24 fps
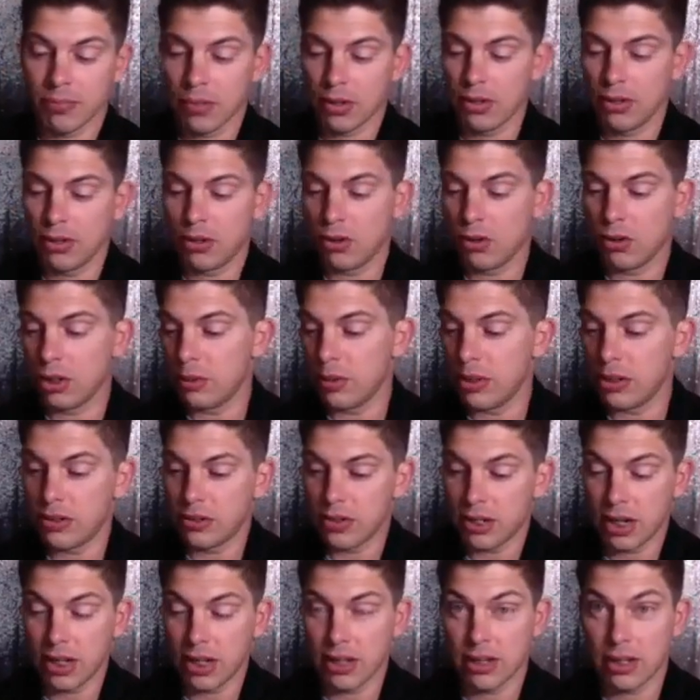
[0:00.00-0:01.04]
you're going to be
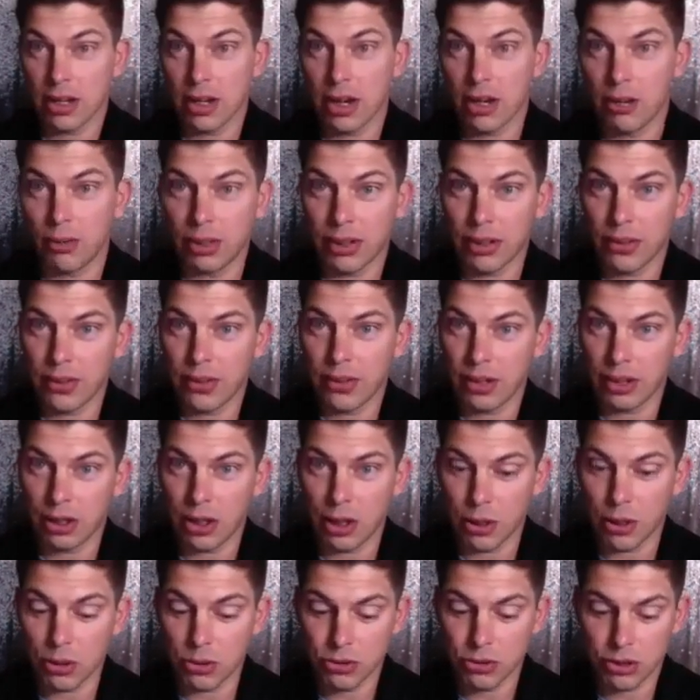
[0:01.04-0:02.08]
sitting there with
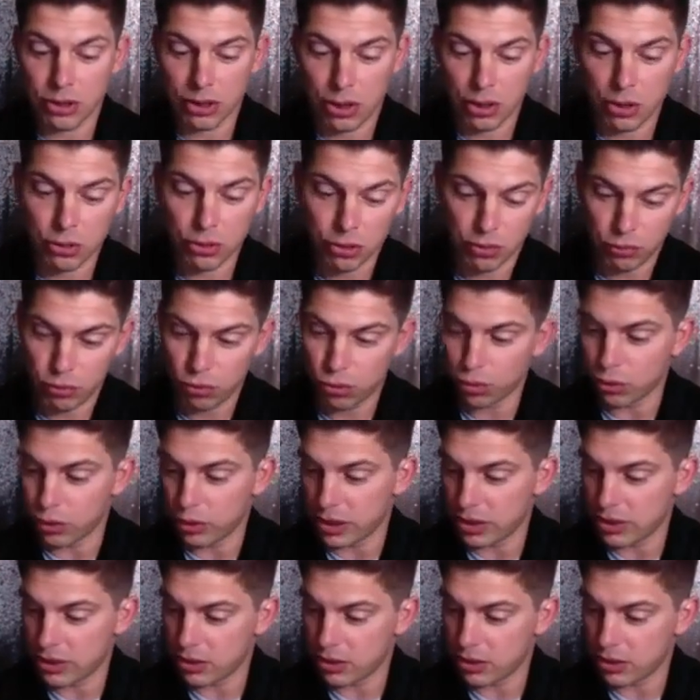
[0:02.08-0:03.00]
loads and loads of jewelry.